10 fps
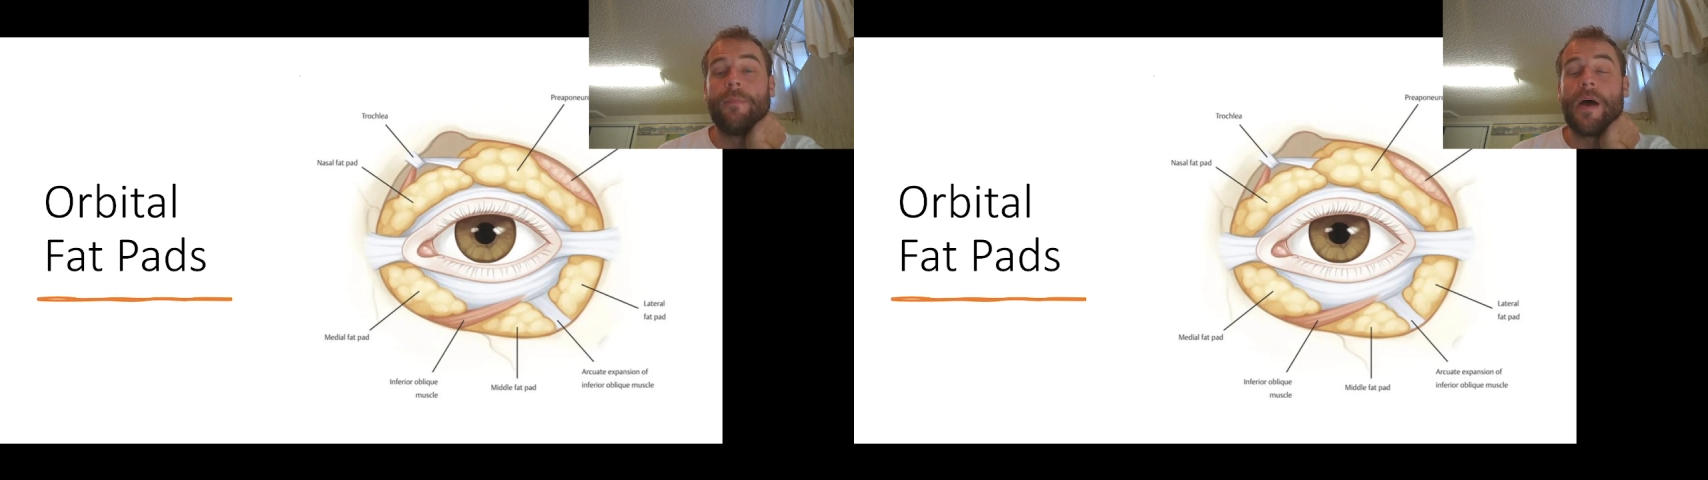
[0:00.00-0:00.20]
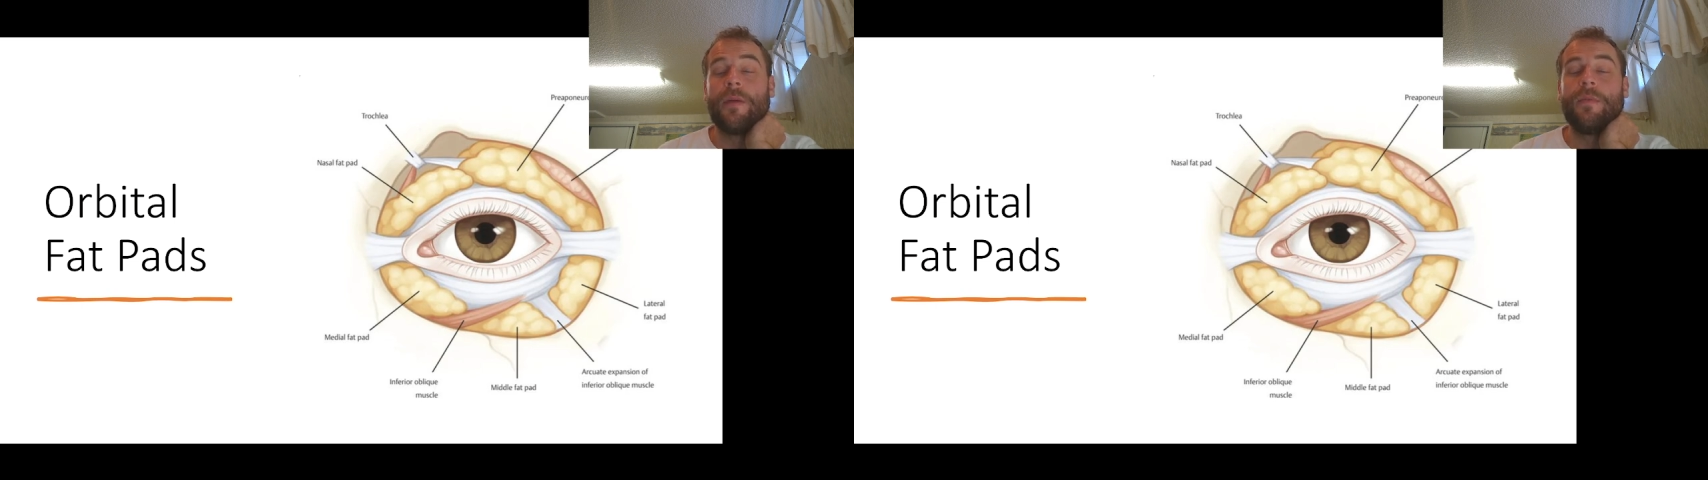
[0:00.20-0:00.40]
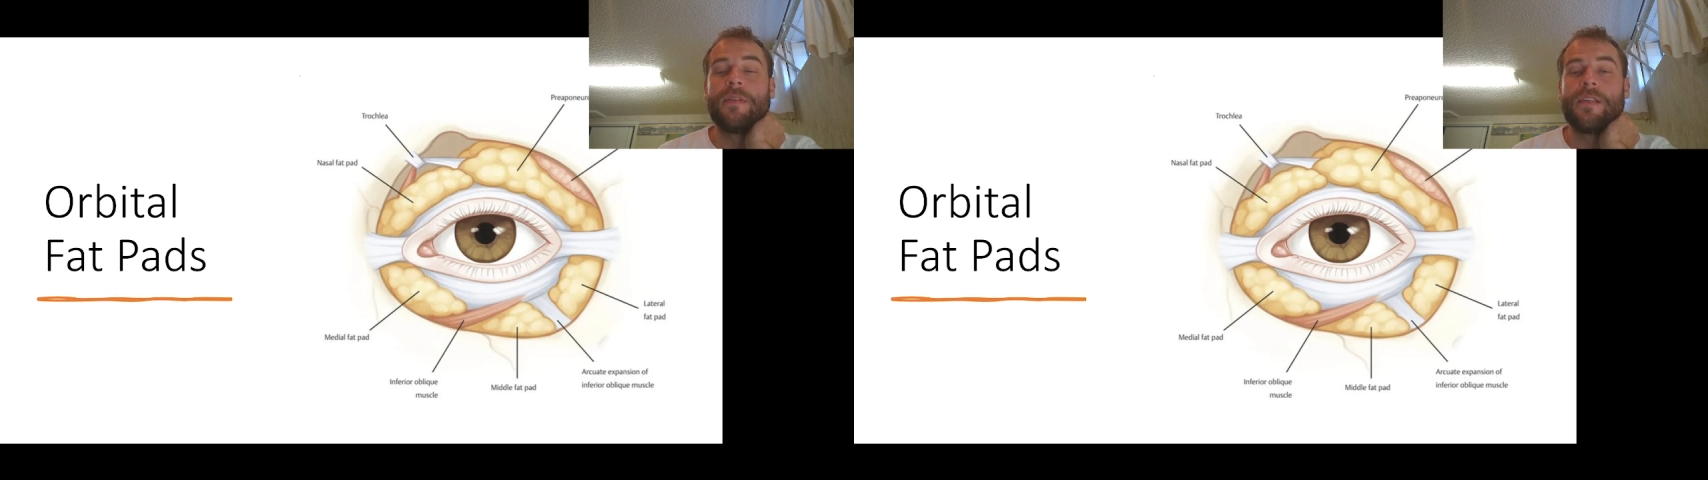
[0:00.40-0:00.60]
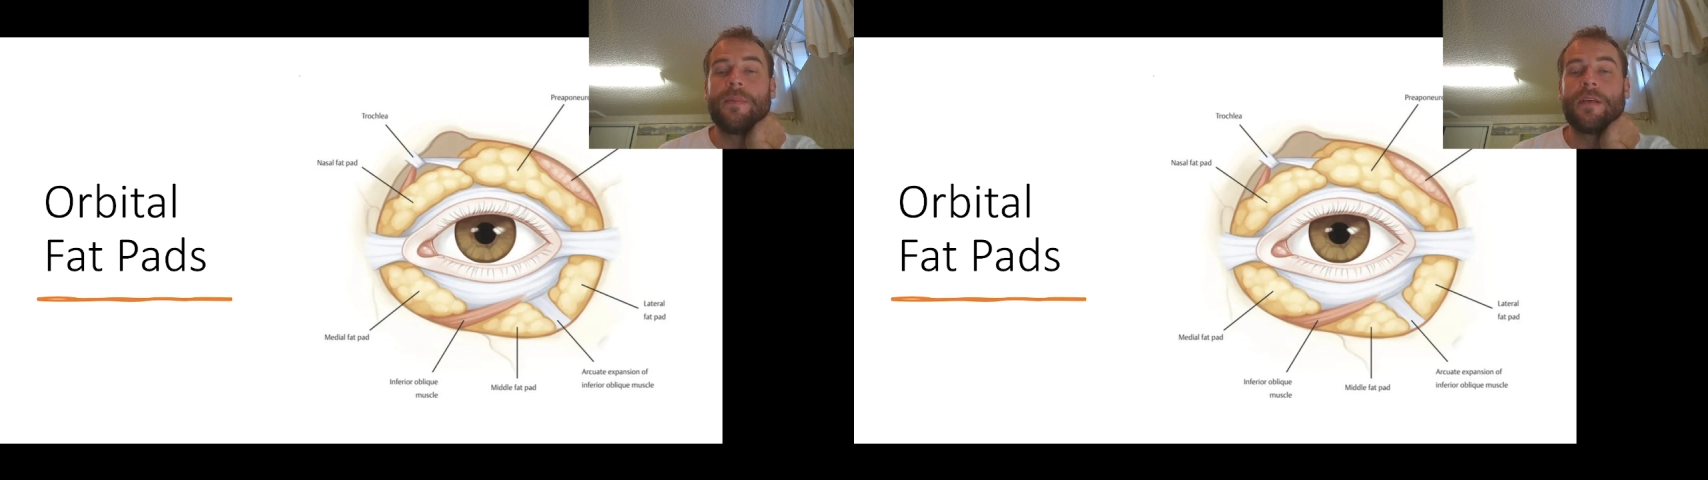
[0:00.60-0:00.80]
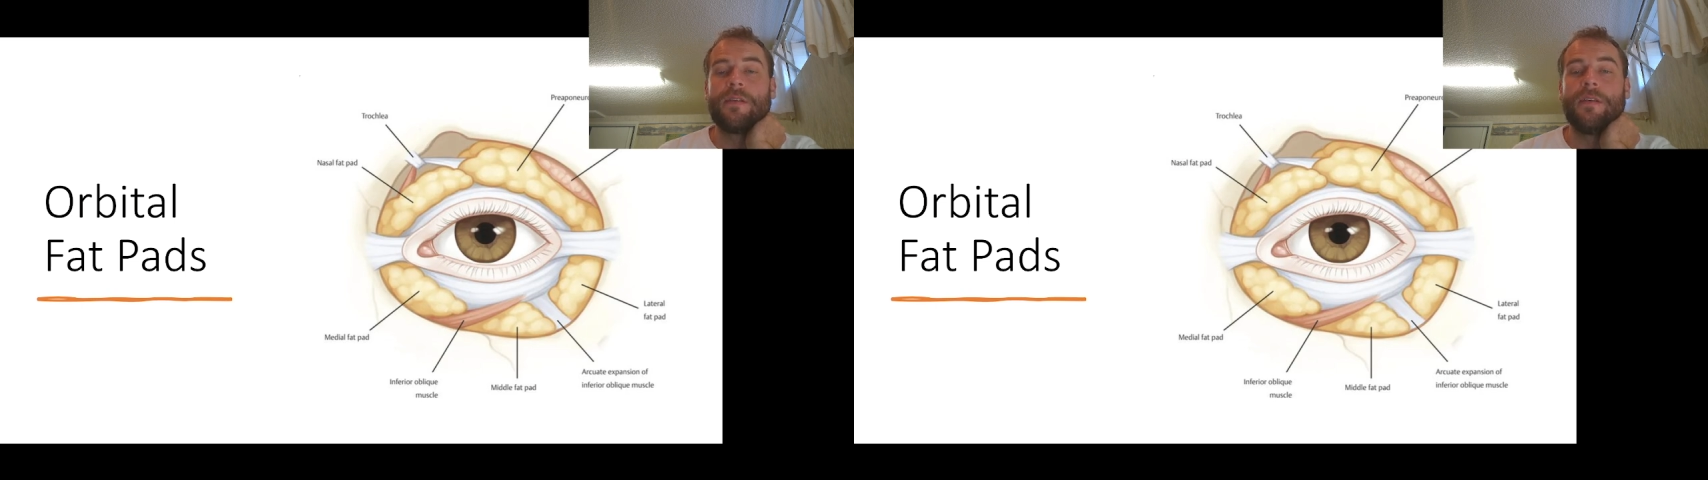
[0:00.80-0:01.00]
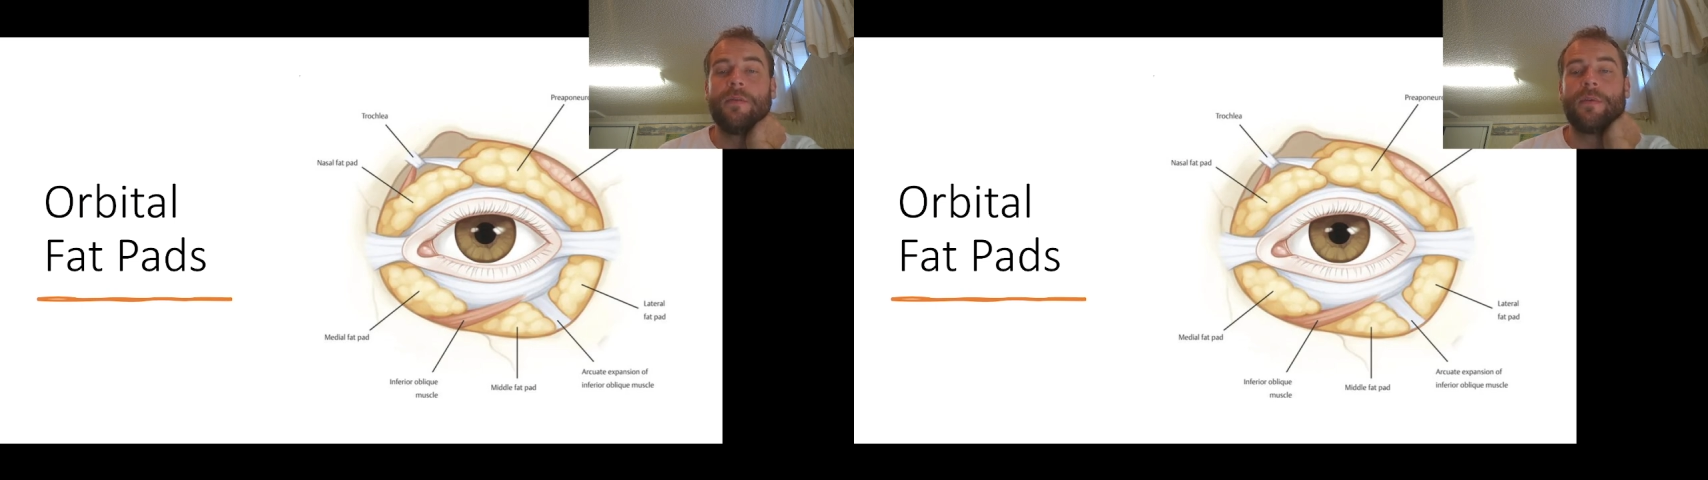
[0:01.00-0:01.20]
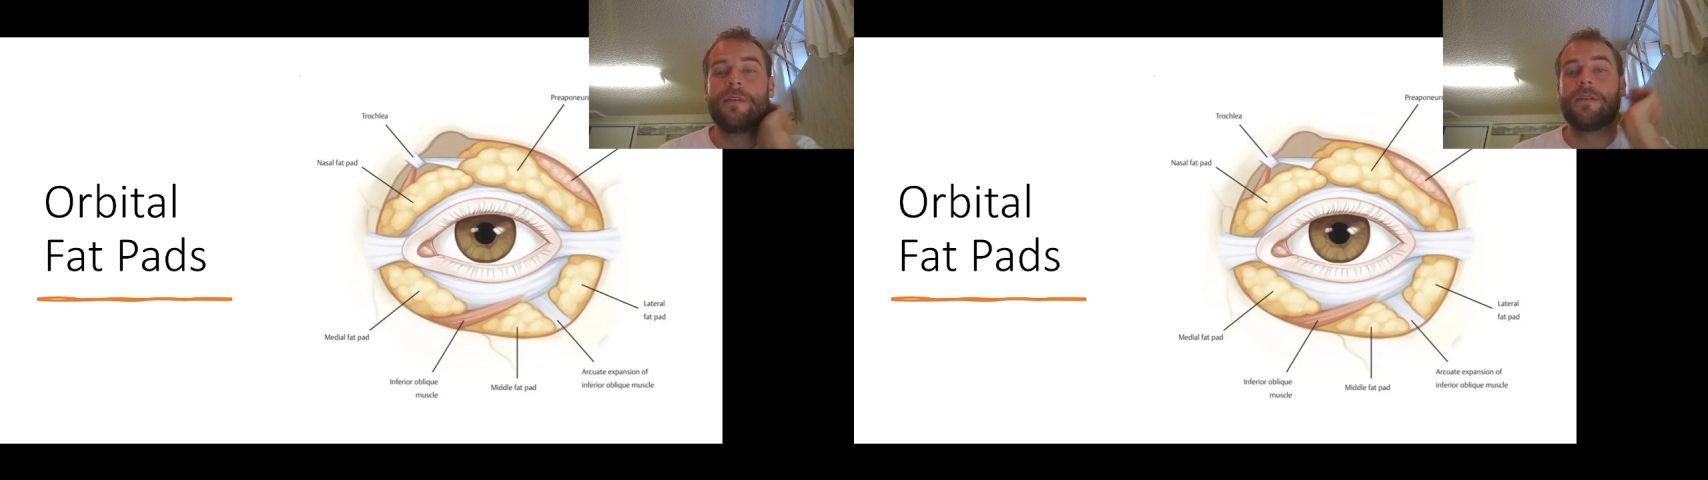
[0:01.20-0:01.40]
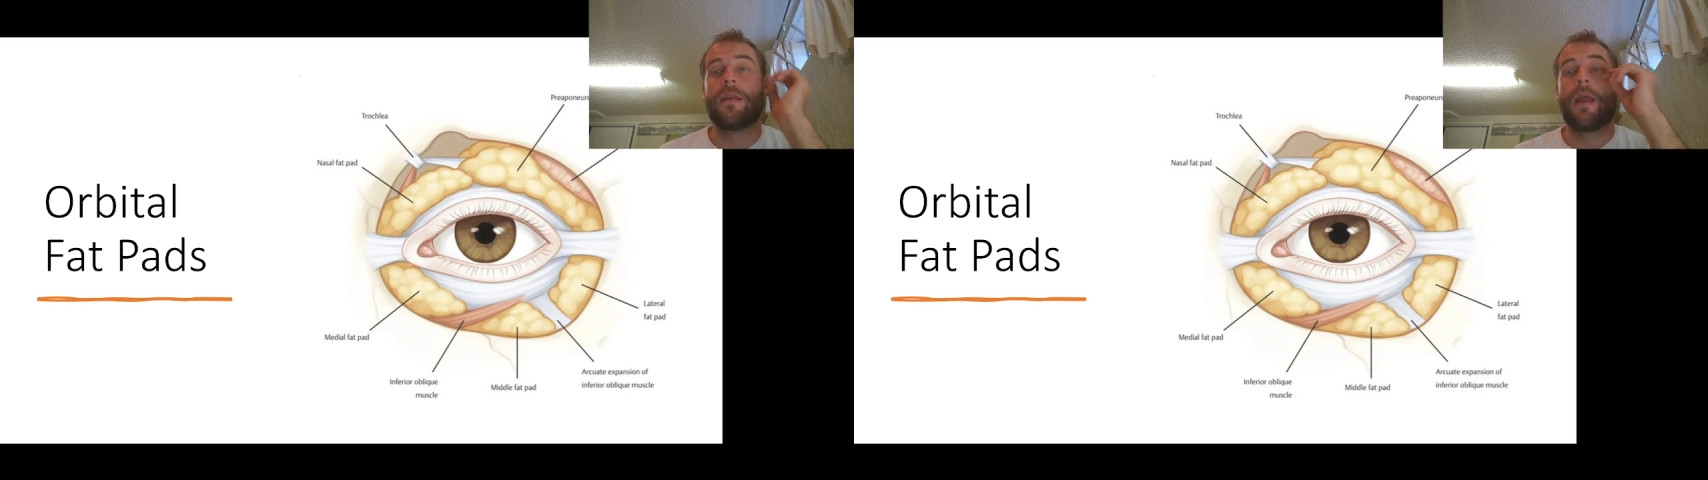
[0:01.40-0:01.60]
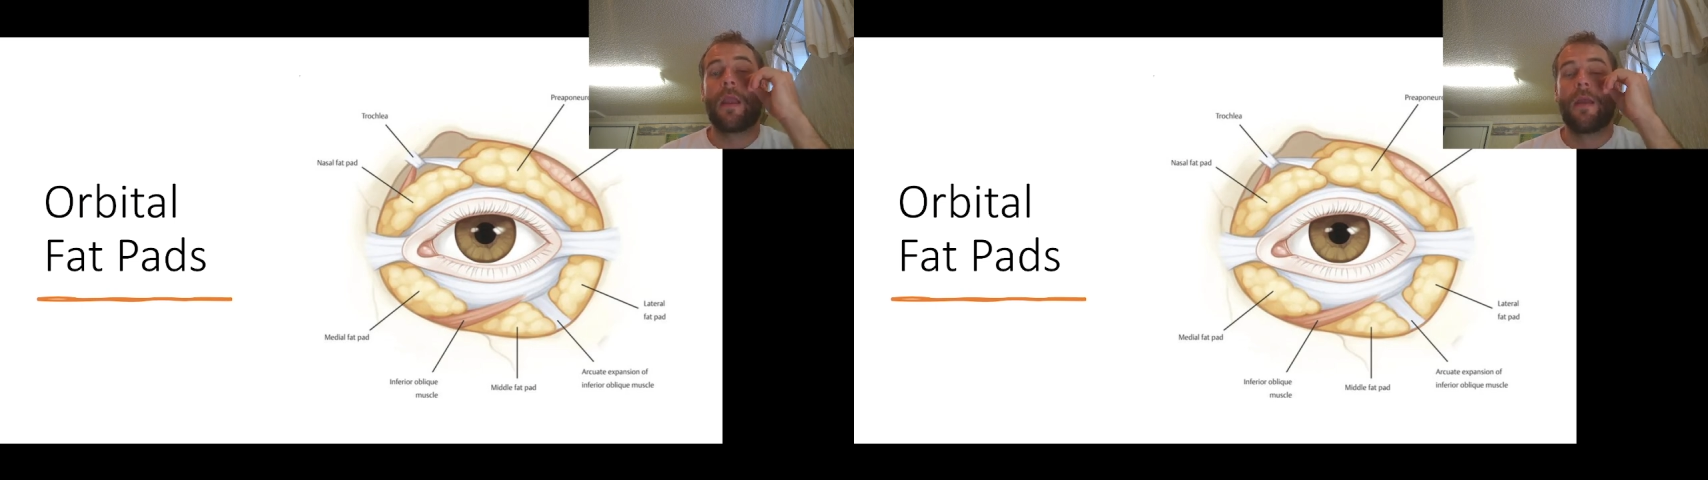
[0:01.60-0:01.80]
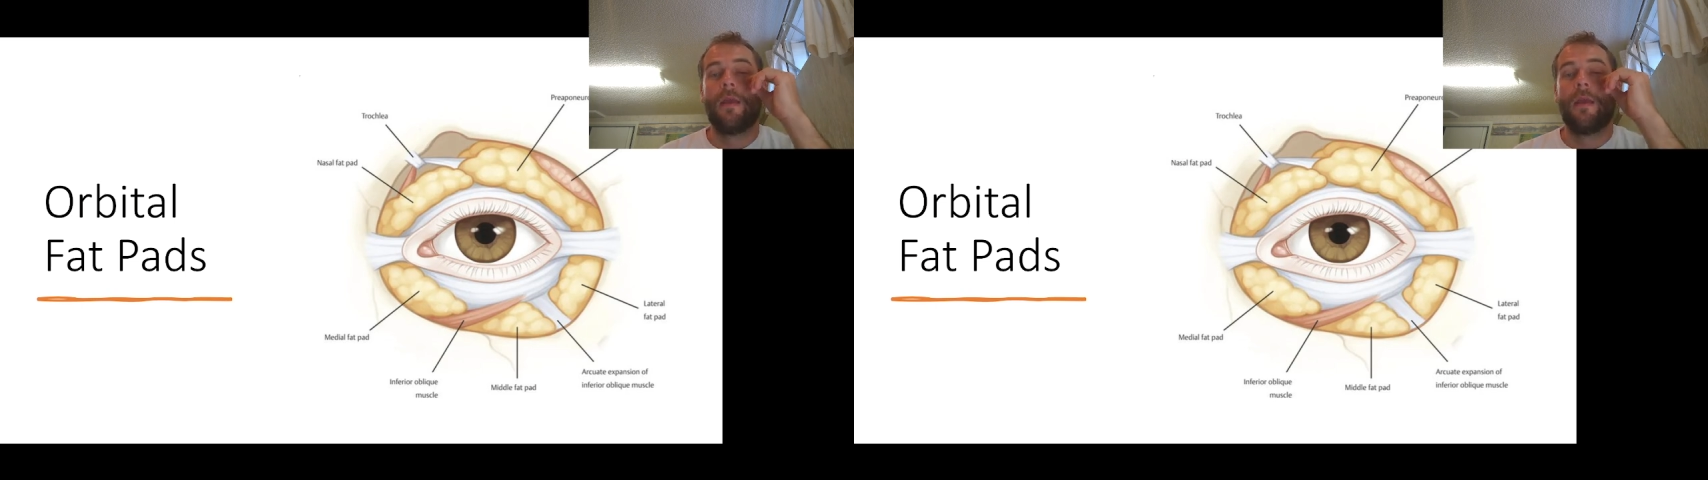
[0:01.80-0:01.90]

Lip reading: bottom ones especially, which is like